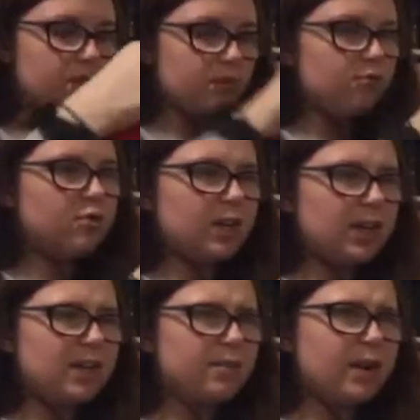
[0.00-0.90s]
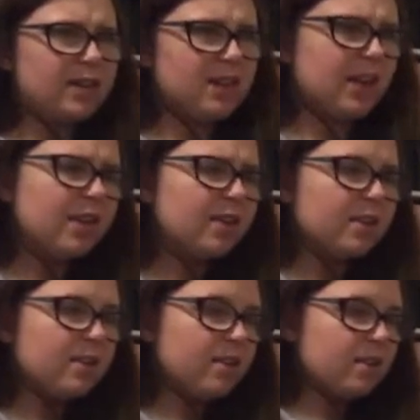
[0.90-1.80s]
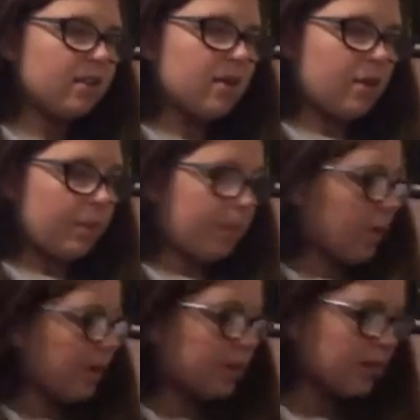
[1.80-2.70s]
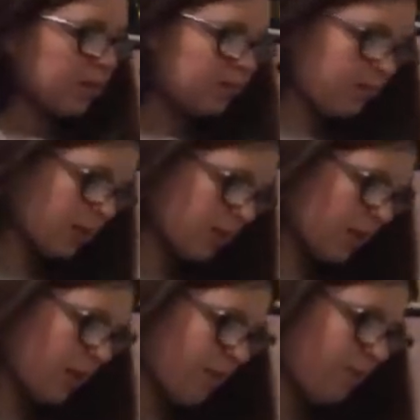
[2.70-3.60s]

is really depressing but it doesn't matter